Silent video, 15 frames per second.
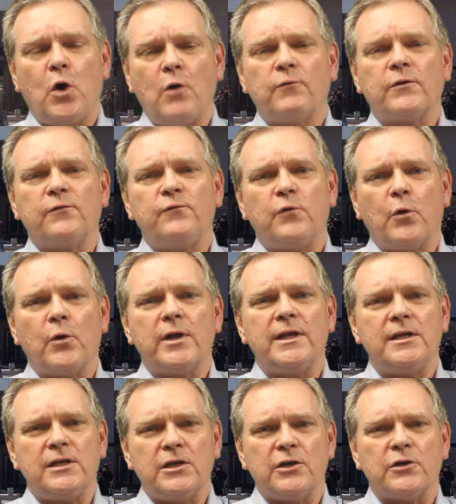over 40
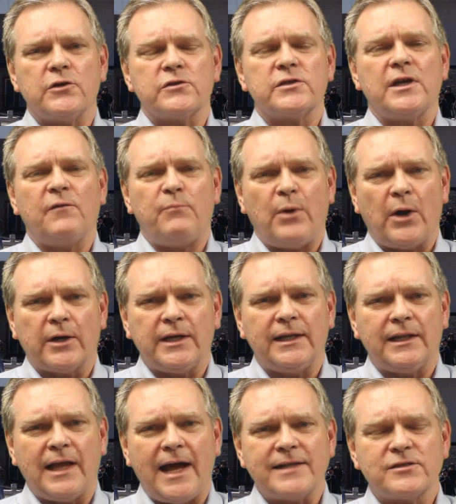years of
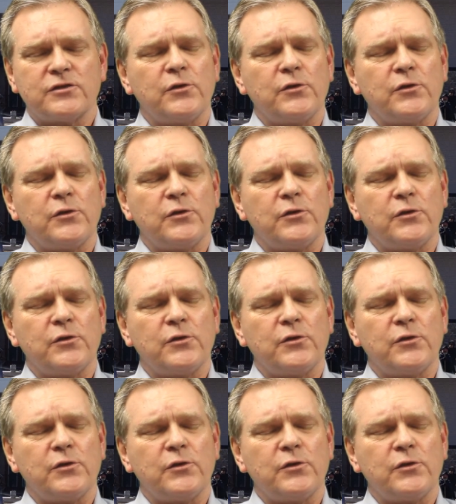parking lots.